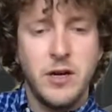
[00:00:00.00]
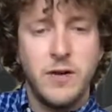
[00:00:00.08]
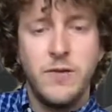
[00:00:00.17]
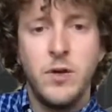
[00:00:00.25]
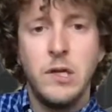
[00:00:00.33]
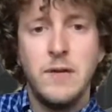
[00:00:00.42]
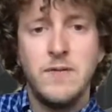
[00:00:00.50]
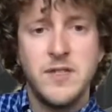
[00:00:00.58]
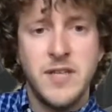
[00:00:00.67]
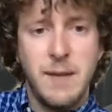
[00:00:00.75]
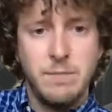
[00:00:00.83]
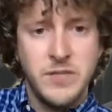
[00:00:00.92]
If you leave
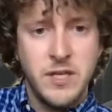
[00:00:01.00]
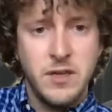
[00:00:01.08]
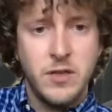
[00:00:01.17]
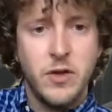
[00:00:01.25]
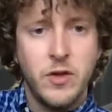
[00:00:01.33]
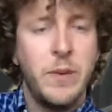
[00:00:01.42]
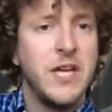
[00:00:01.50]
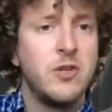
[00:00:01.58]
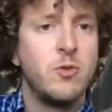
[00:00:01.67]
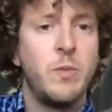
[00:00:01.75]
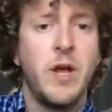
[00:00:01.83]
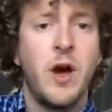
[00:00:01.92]
this empty, their page
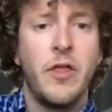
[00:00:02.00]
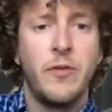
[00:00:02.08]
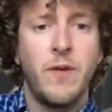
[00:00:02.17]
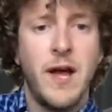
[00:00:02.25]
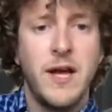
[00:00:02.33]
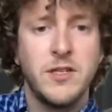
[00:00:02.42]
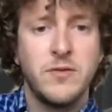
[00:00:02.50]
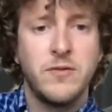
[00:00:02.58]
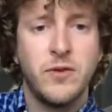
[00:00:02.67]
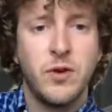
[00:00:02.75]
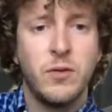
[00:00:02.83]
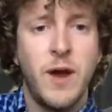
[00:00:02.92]
will be authorized
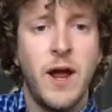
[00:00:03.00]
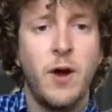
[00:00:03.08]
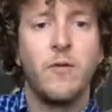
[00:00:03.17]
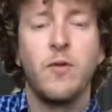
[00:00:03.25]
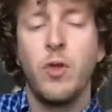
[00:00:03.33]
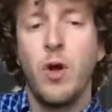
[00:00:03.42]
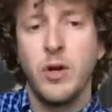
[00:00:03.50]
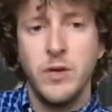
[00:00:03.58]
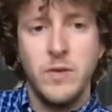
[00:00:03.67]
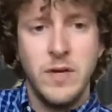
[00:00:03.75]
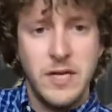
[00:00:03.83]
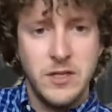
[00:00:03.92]
for however long
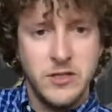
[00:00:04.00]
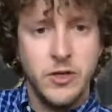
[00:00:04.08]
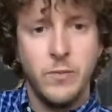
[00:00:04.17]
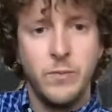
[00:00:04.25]
you need to.